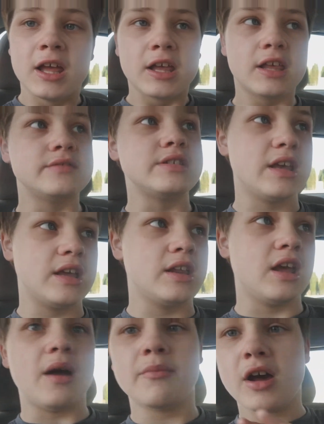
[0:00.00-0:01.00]
gives you
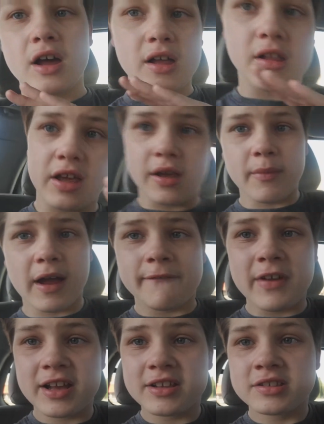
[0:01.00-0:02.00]
candy, I'm not like if my
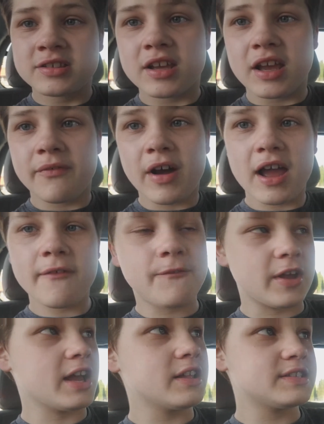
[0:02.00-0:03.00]
fans if I have
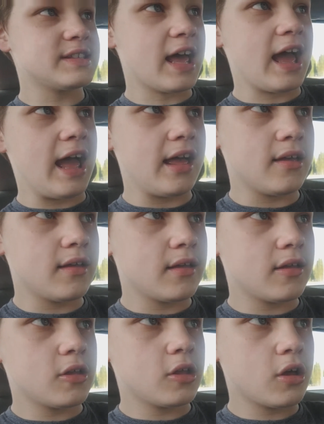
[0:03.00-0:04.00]
fans that
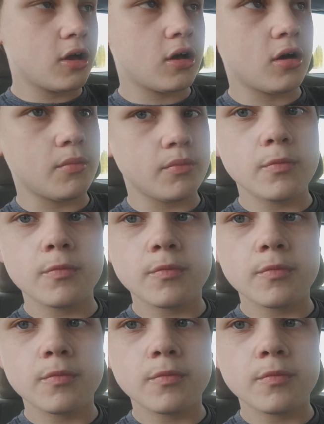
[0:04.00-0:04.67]
um